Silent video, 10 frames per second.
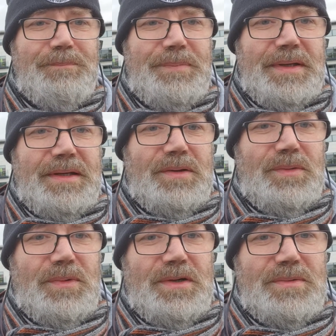being
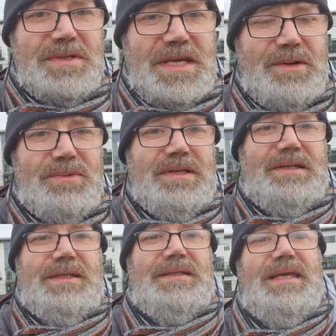one of those healthy
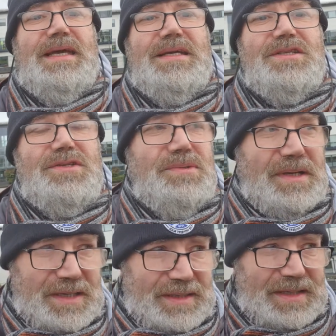little cats who
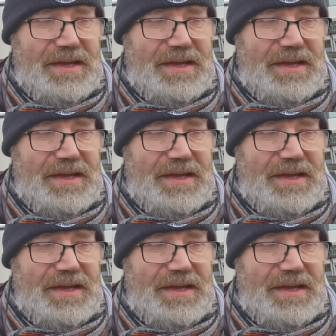hardly